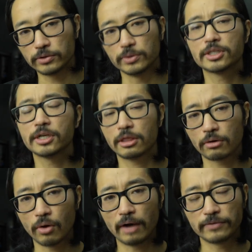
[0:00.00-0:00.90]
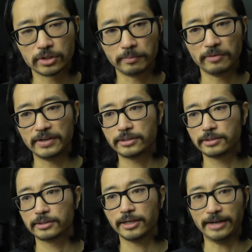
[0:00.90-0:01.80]
So it's going to throw off some of
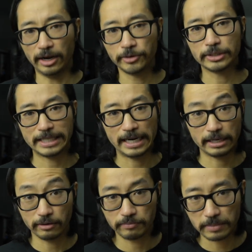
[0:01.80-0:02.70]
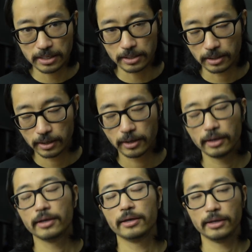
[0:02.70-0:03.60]
its kind of understanding of me
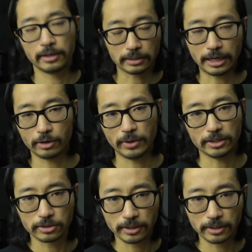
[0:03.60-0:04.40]
in a lot of ways.